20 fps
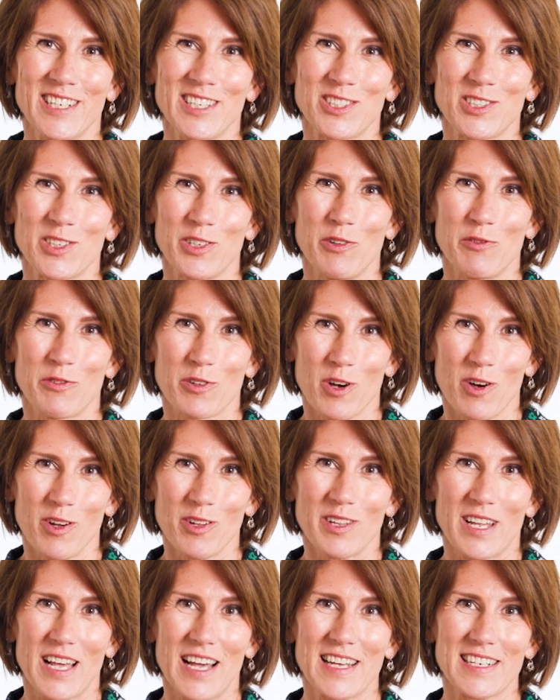So you've
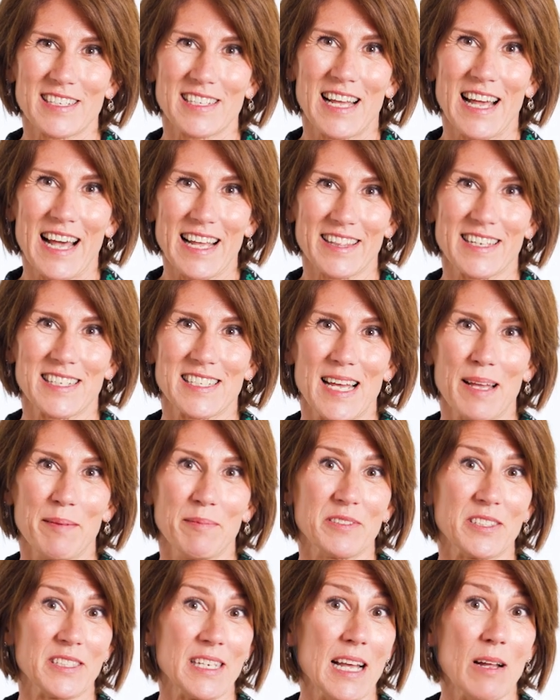got that at the time
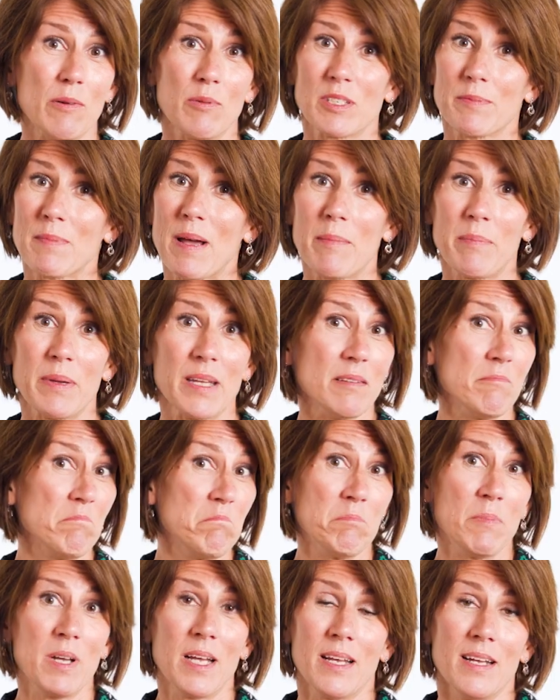of sale, which might be
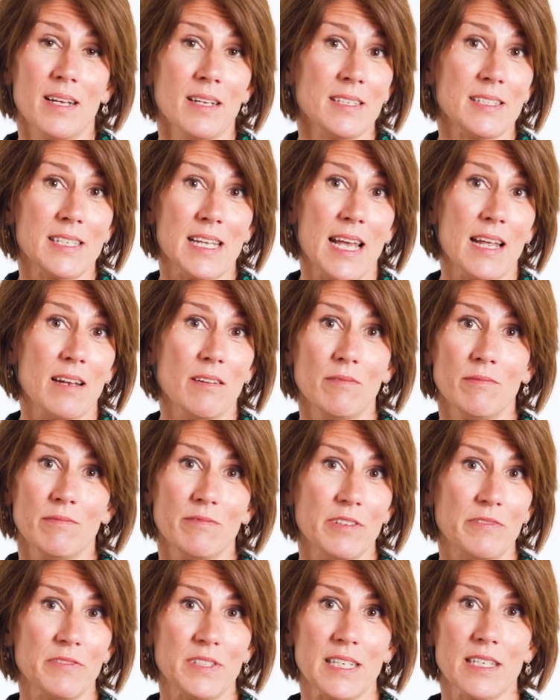in 10,
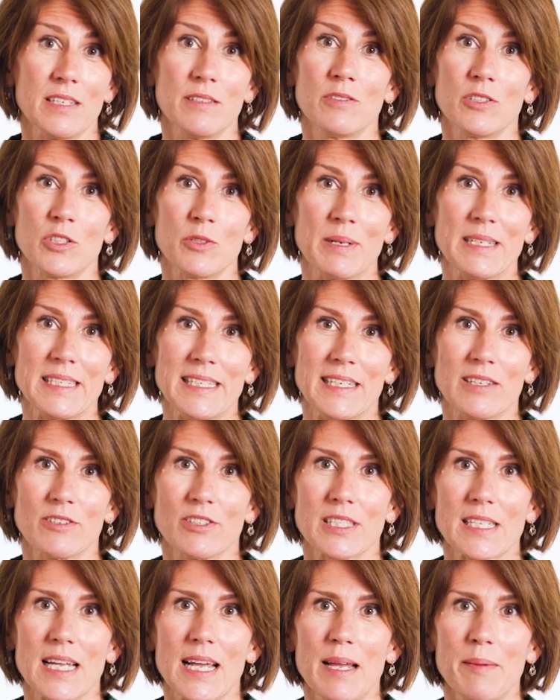15, 20
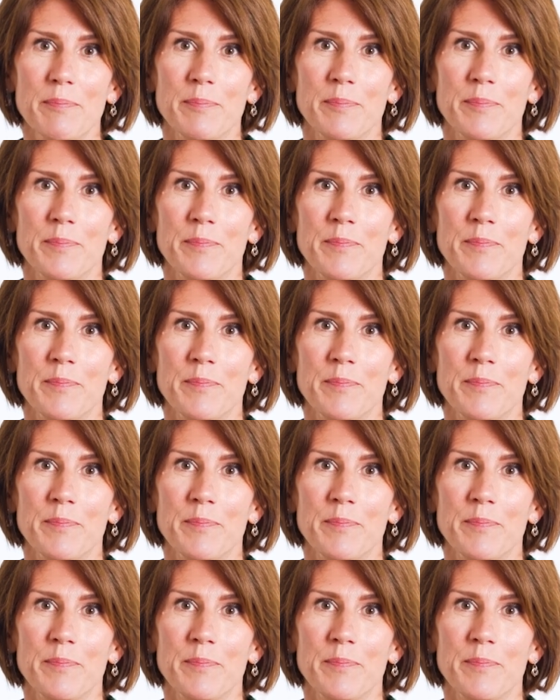years' time.